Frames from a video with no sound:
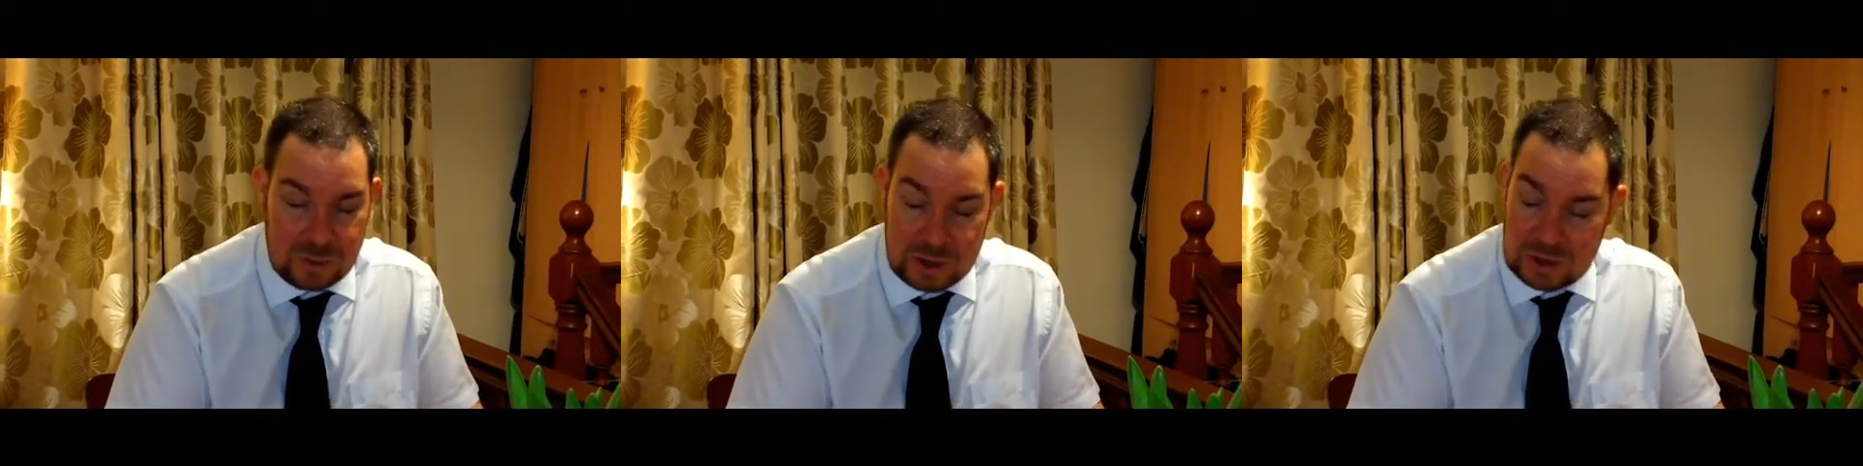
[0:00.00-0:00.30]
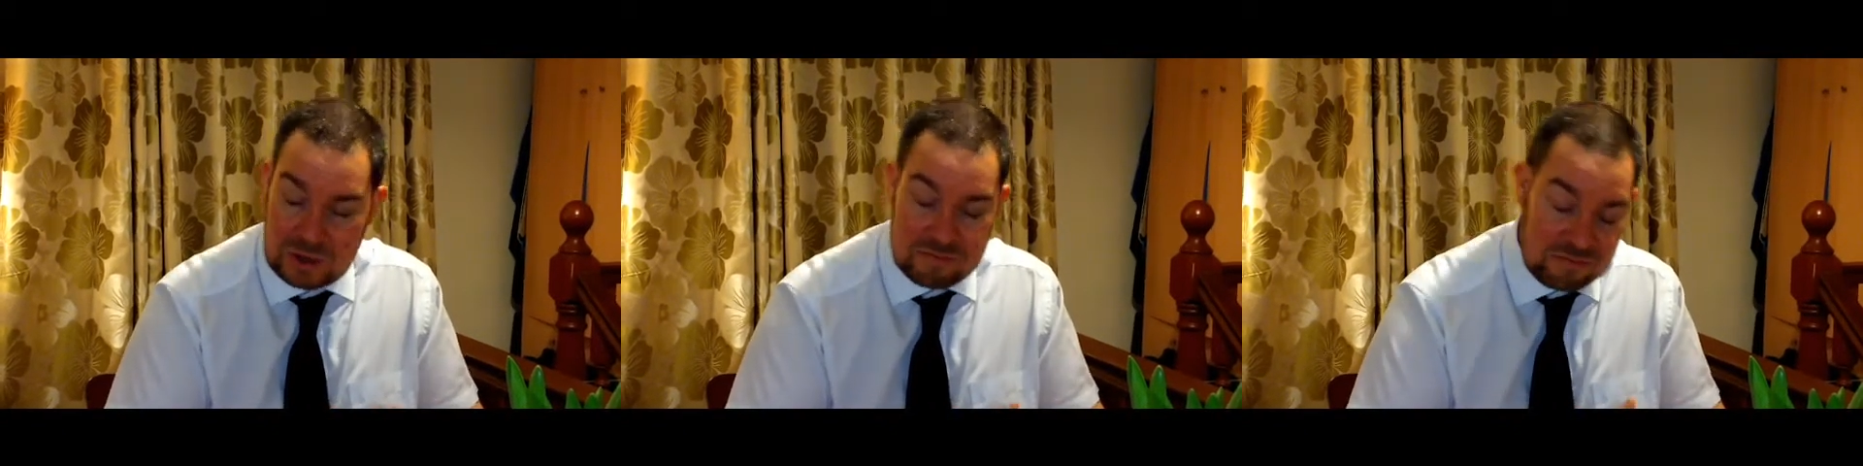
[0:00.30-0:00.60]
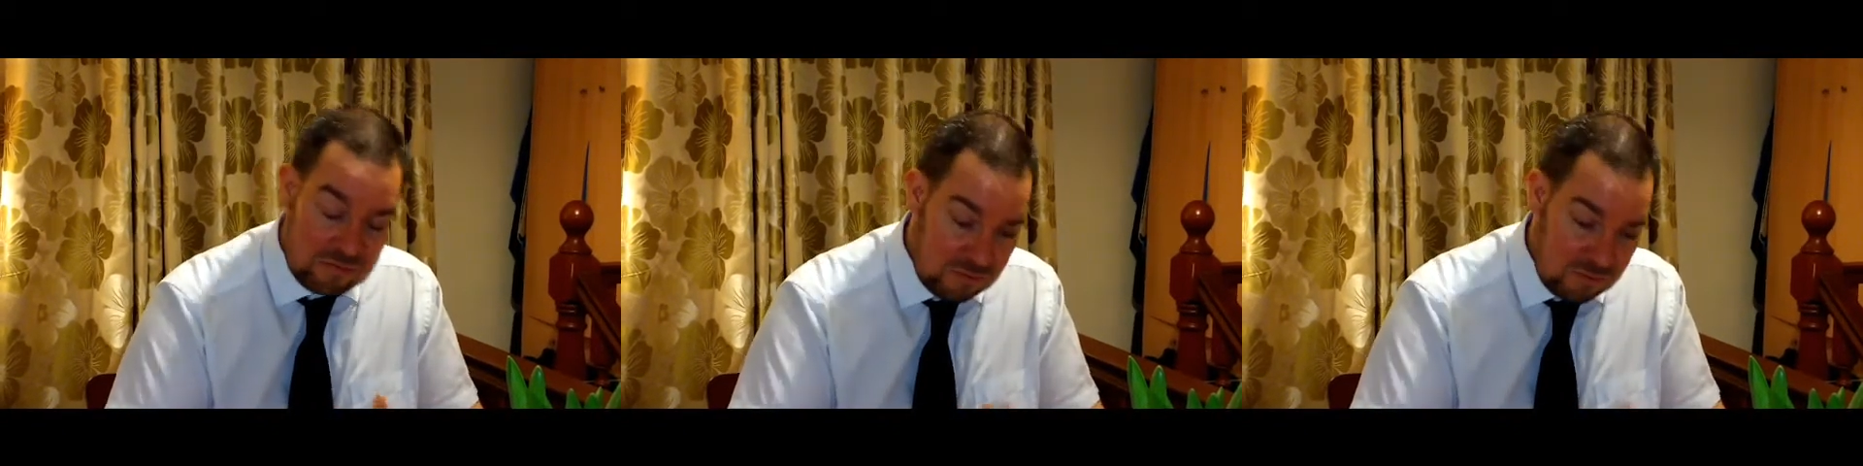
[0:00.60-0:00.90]
work
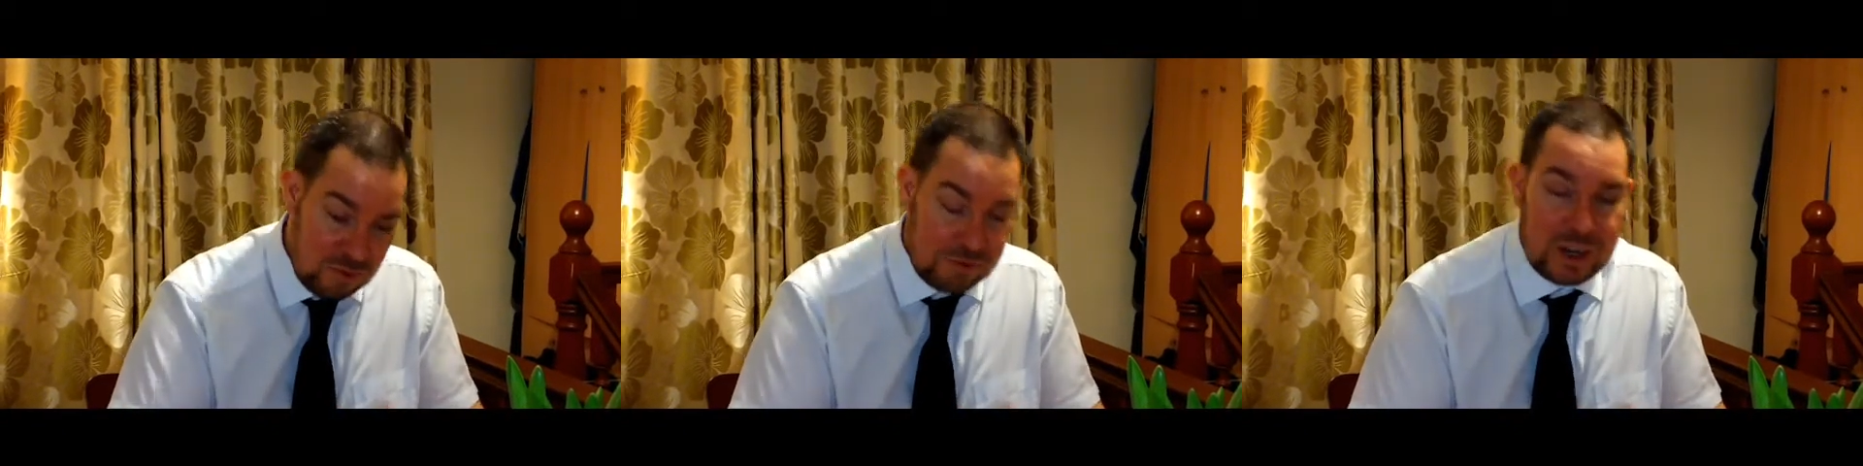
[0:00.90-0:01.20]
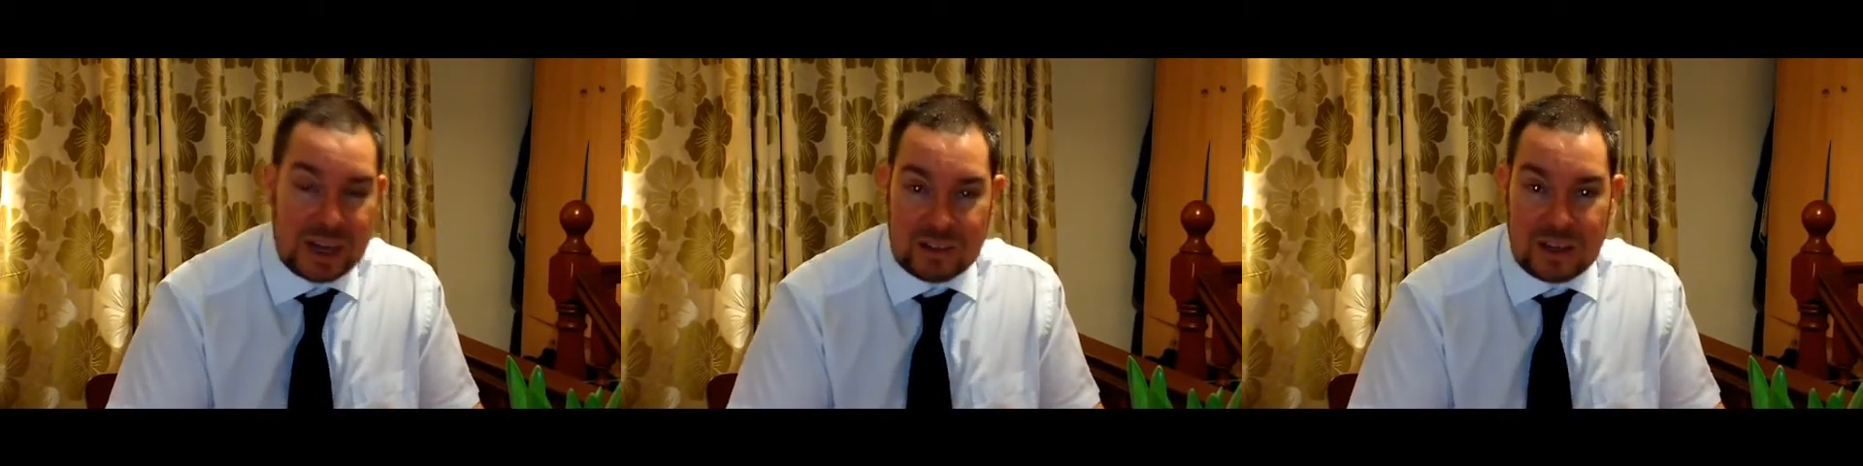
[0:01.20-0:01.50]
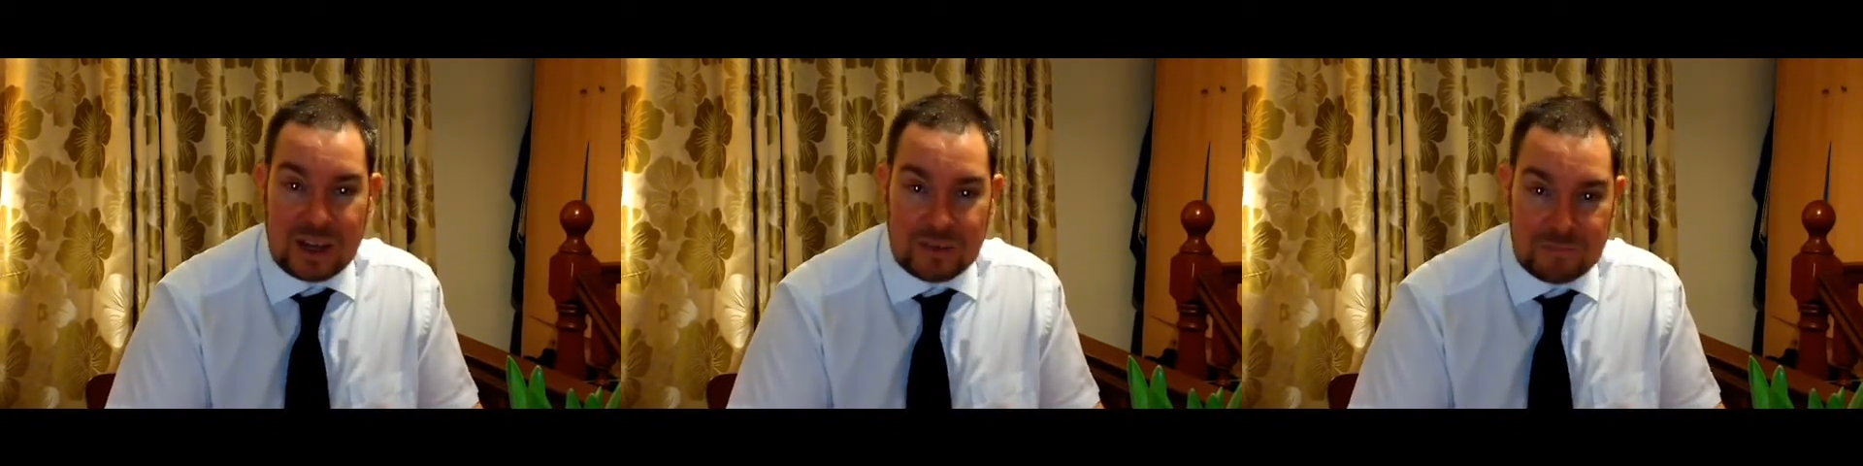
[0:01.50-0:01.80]
reflect
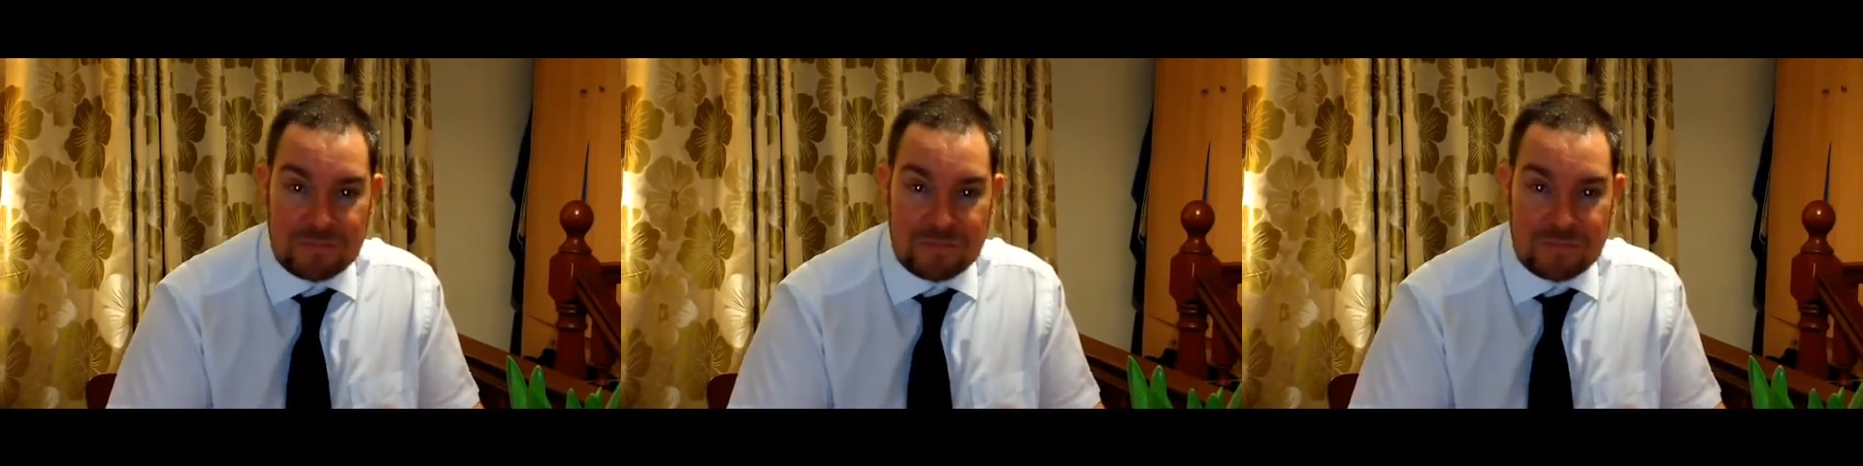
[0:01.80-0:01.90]
that